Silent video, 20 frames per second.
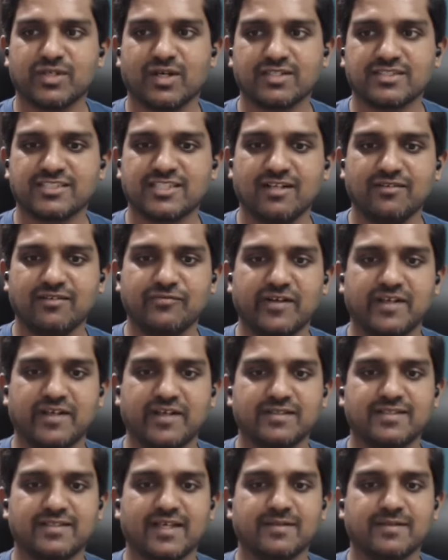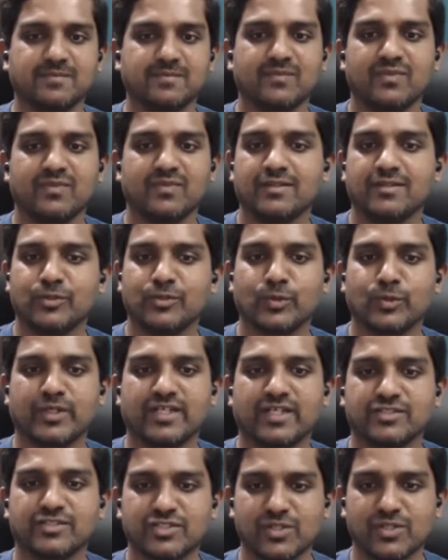yourself and then you
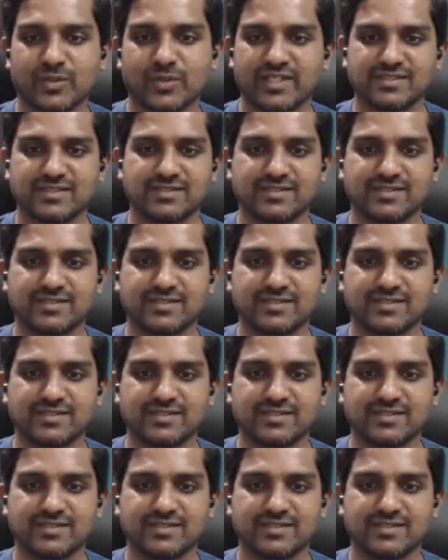can showcase the